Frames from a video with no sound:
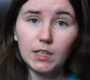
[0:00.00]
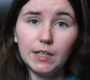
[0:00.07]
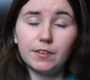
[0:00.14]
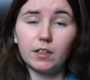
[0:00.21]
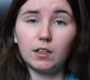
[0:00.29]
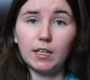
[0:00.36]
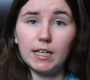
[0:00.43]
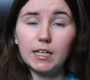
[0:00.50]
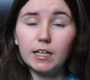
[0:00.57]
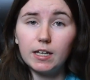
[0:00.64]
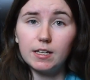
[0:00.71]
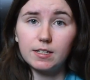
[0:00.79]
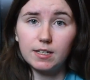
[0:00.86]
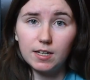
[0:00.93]
The link
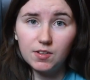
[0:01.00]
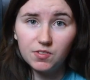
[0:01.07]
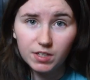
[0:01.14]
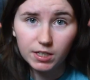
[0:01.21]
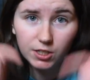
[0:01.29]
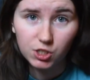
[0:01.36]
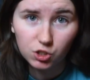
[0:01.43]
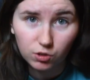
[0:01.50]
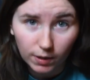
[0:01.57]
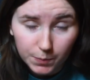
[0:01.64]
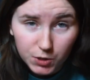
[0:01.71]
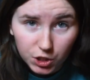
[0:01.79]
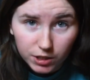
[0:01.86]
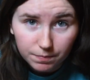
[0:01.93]
is in the
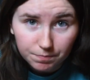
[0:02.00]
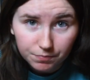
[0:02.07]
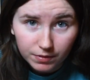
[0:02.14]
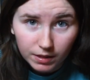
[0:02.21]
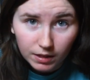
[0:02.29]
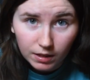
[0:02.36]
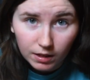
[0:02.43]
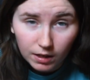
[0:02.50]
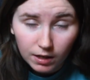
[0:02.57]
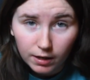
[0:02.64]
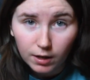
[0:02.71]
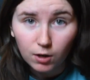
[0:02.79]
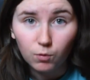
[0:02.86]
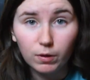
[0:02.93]
description.
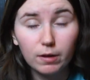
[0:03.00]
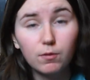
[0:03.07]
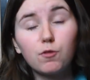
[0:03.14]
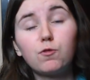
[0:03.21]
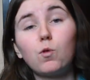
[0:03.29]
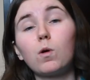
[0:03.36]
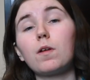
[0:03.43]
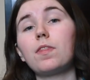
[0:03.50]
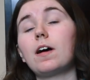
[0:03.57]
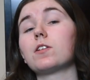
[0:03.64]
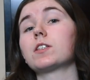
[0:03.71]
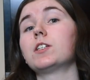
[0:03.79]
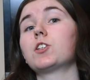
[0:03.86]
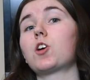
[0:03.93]
We have a
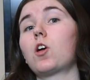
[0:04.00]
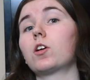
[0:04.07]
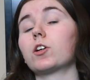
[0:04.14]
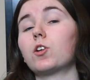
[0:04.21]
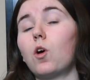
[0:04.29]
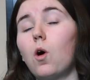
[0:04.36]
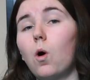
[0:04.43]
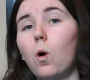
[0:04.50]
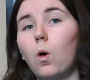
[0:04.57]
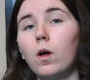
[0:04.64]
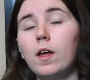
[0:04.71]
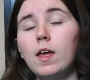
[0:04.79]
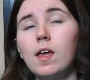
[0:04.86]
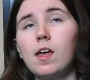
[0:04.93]
$4,000
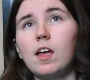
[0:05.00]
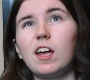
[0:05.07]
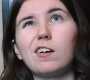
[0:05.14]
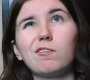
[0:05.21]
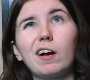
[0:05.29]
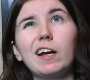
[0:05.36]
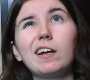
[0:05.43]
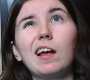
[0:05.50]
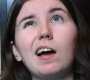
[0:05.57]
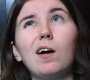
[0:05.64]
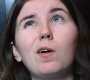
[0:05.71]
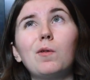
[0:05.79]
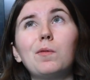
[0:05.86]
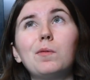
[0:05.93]
goal, and right
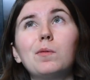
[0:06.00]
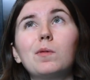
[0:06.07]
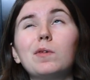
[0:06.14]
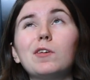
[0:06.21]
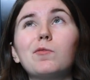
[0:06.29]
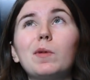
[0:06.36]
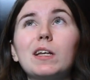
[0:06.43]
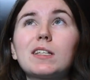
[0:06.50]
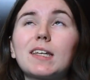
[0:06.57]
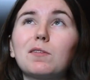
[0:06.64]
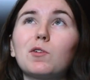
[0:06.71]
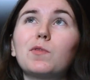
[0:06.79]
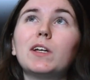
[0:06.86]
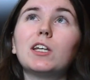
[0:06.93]
now we've made
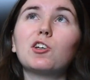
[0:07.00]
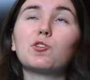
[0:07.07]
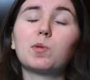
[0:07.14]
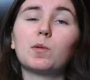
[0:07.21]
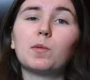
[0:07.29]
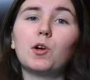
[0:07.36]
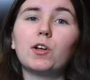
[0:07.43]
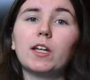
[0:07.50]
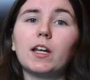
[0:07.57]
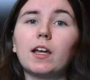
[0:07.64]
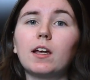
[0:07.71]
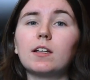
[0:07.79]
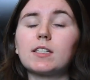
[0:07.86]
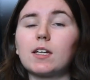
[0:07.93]
several videos promoting
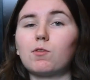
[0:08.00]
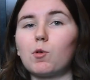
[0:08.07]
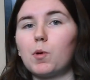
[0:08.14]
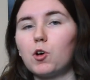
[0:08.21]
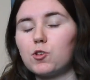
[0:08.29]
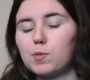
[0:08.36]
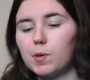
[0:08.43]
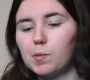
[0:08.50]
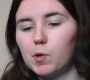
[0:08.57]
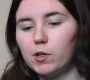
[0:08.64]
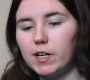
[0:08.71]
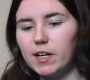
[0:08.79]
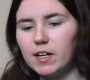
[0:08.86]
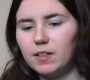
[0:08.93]
it, several posts
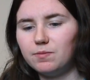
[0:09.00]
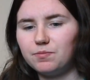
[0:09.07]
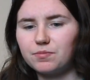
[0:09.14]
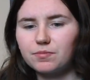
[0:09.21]
promoting it,